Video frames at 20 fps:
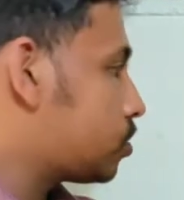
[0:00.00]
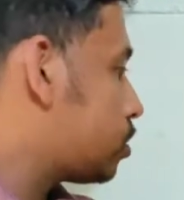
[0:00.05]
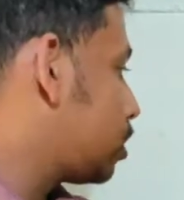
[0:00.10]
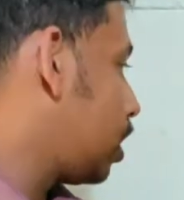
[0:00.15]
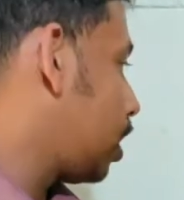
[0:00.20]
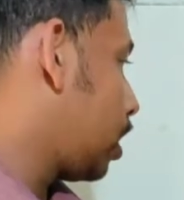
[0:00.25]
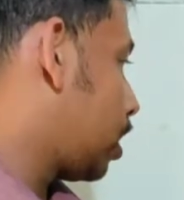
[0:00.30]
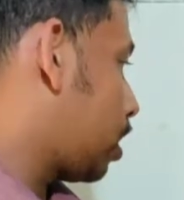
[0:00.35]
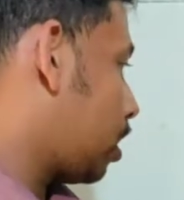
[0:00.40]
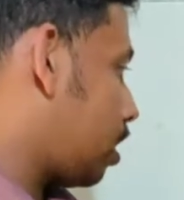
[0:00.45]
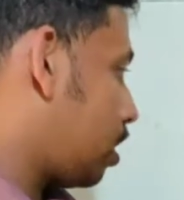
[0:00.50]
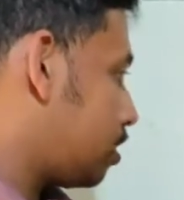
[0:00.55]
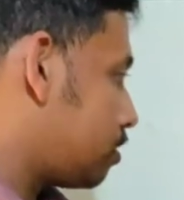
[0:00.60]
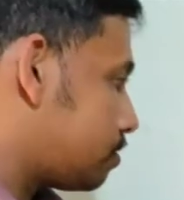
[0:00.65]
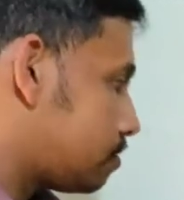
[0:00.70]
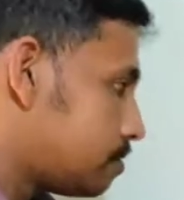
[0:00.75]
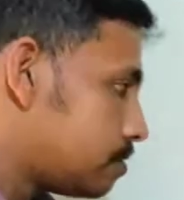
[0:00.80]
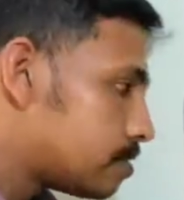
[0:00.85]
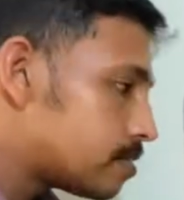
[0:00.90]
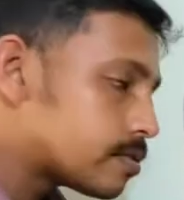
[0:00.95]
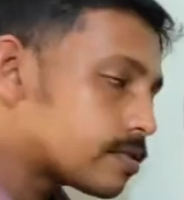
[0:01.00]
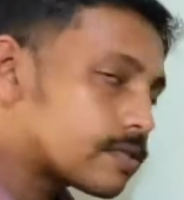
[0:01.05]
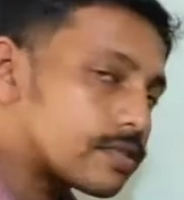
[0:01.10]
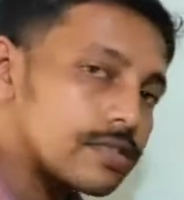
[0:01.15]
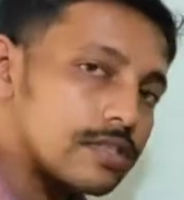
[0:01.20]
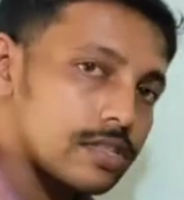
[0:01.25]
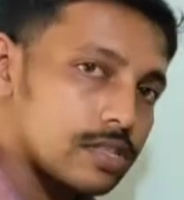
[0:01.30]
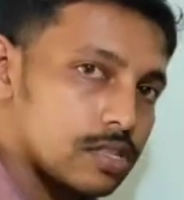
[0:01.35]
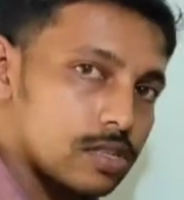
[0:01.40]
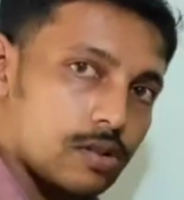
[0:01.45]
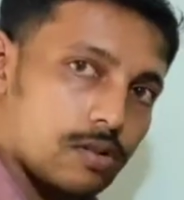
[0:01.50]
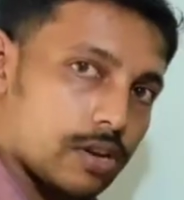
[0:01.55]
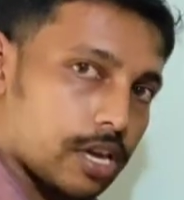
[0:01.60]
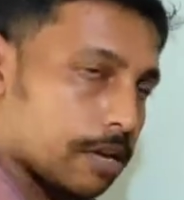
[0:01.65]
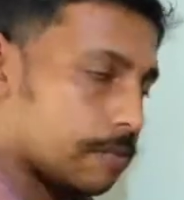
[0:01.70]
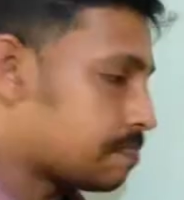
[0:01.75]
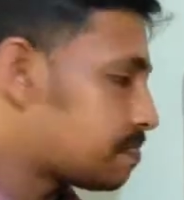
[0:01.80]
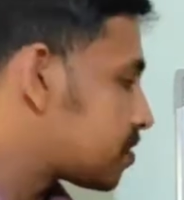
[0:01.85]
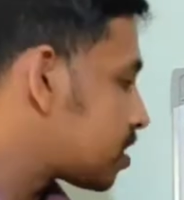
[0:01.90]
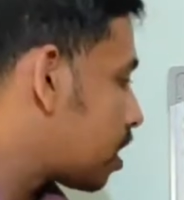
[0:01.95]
silica. Okay,